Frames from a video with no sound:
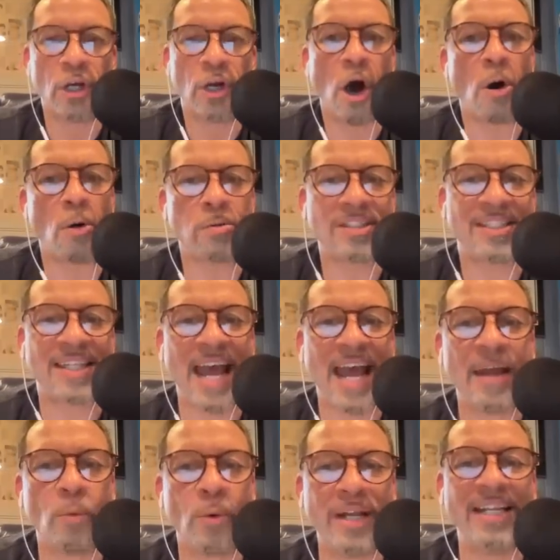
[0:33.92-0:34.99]
Golden
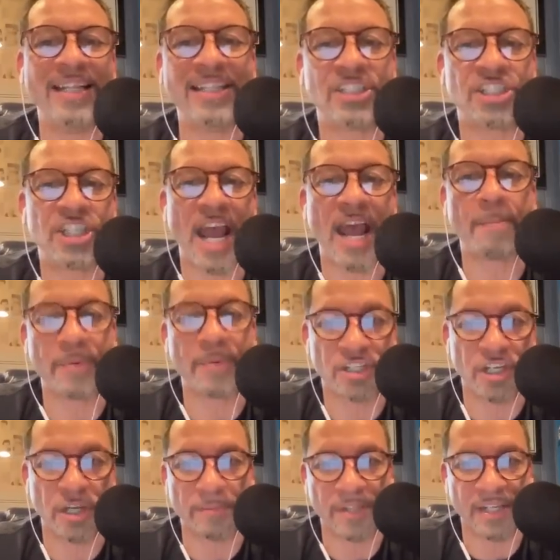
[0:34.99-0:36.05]
State winning the
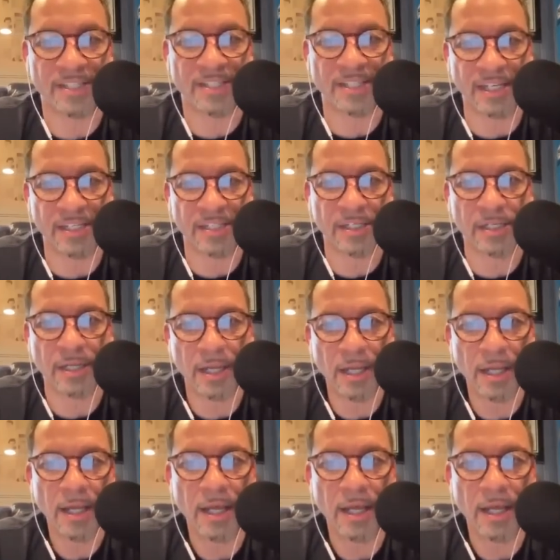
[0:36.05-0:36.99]
championship this season